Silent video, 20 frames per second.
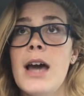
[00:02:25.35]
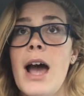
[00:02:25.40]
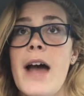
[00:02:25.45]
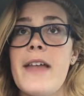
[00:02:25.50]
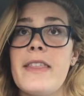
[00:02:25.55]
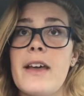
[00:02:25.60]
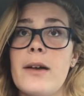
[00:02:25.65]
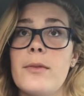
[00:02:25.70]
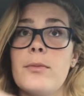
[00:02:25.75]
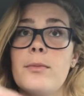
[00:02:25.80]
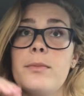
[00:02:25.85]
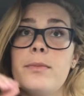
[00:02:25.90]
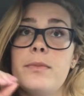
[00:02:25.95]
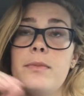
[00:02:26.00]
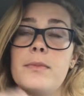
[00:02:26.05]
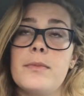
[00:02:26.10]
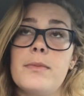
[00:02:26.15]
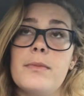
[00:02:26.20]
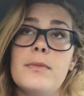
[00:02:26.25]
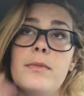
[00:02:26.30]
and that
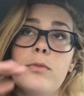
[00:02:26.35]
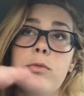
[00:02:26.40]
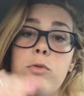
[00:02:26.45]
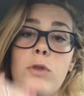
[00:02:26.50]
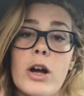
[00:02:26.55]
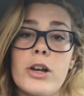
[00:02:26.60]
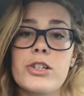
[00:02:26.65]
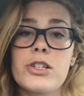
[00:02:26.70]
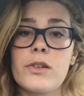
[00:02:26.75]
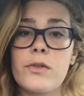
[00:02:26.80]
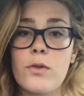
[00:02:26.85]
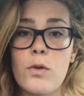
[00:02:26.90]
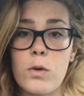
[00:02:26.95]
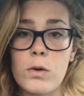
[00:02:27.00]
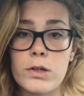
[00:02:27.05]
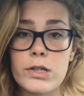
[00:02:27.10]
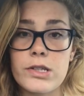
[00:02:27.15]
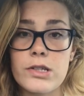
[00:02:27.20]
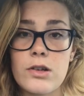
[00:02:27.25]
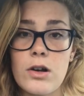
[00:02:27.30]
rush of
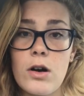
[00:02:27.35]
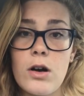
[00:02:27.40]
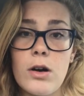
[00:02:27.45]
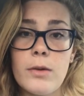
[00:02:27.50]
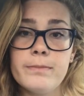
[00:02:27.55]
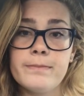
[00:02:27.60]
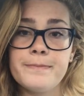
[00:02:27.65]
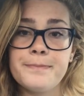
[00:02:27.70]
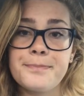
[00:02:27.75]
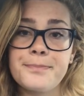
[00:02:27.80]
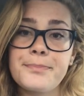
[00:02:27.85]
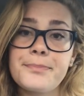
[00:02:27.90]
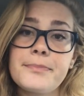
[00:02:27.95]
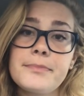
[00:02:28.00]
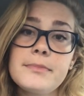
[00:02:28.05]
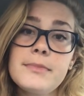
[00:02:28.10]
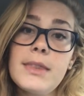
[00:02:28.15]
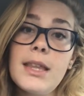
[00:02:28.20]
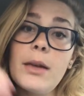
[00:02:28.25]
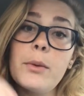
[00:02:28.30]
cortisol
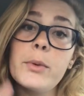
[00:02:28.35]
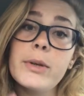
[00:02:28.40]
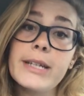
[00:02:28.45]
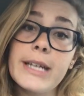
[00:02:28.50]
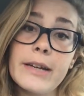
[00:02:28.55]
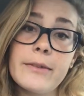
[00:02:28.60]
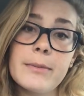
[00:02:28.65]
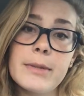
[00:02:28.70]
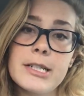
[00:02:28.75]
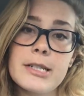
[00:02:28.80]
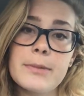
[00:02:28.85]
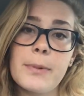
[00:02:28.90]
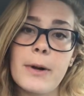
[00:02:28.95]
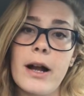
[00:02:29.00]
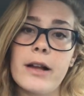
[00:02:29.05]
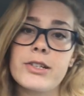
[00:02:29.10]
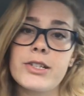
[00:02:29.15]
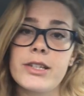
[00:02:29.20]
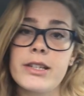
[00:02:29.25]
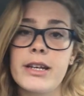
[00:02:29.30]
would give me
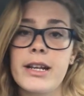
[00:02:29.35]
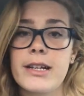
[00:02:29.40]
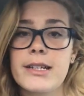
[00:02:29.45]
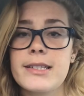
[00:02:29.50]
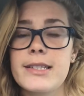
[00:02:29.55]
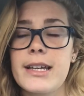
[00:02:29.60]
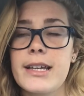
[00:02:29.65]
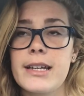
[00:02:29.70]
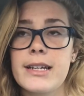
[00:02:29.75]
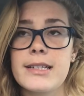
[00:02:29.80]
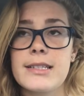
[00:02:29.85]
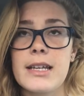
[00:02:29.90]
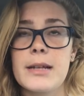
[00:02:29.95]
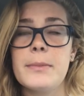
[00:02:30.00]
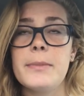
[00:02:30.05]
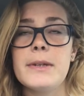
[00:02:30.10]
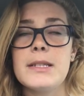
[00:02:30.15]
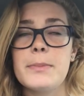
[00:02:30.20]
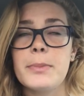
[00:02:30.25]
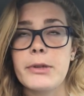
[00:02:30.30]
depression the next day because
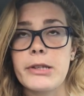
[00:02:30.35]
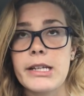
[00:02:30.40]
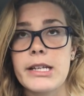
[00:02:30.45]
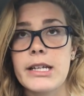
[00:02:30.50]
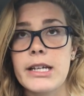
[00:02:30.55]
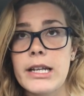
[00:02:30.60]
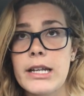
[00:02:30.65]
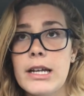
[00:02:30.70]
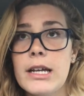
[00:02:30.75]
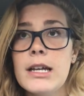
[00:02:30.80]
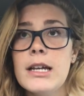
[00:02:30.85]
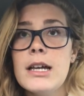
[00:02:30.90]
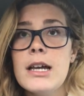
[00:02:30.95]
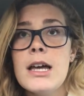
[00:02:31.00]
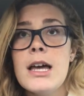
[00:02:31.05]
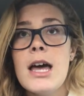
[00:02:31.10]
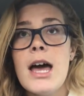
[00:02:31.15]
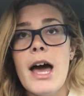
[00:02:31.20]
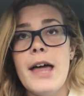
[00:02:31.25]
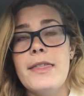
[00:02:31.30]
I'd be depleted.
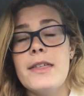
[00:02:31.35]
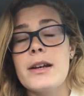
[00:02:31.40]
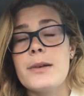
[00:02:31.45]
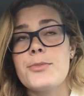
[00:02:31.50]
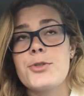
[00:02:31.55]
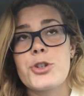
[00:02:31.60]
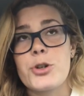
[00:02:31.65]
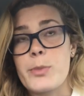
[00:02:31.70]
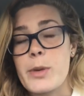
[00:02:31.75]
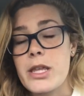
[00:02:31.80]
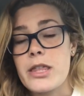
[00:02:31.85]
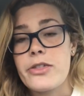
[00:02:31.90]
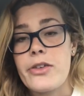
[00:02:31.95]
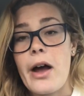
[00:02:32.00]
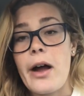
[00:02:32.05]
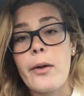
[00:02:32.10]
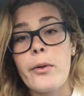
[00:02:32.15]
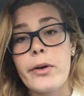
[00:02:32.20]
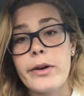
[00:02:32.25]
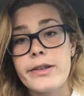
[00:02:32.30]
And then I'm sure my
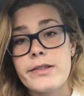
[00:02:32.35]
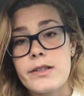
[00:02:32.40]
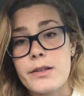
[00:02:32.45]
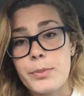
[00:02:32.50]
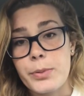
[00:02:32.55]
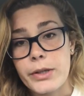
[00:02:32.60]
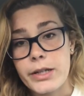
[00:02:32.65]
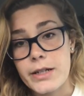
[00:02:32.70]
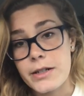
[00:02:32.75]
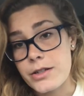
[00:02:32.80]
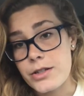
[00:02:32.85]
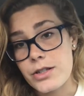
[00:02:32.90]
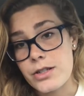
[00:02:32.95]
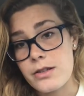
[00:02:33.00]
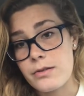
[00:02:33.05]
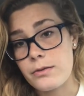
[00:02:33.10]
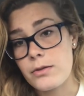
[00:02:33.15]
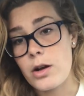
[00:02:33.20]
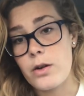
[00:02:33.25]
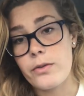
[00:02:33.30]
thyroid's depleted
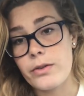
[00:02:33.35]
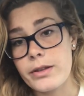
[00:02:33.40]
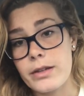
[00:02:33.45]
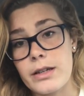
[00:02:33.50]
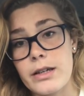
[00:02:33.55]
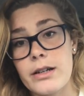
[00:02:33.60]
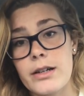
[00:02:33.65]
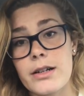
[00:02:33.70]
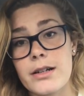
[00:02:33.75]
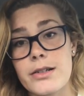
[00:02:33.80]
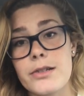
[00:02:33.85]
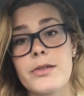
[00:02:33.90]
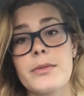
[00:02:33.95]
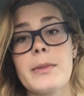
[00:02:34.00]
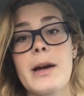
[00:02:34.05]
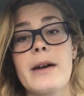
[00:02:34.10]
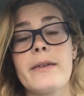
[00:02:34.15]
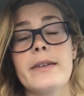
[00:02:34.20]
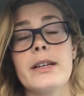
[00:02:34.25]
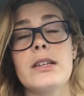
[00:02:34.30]
just over the years
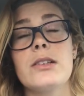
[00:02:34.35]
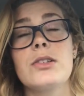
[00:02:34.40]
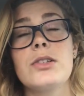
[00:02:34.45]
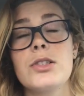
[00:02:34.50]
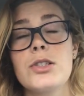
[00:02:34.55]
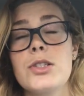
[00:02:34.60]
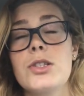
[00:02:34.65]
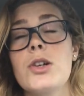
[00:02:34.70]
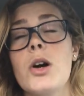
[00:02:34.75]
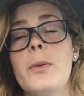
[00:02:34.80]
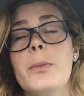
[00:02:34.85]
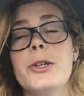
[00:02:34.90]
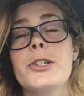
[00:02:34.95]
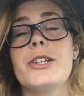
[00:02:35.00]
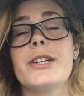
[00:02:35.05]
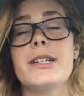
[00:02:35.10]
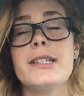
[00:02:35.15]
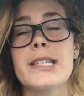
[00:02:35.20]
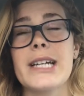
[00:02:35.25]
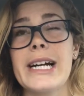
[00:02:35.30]
from having so
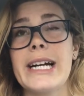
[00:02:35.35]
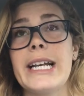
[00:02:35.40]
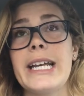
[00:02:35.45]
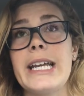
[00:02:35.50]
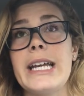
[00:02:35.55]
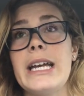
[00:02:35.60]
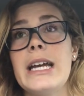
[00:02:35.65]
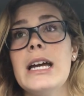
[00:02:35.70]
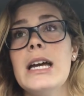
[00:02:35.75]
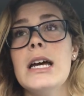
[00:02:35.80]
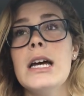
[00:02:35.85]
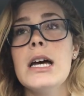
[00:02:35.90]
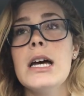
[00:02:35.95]
much anxiety.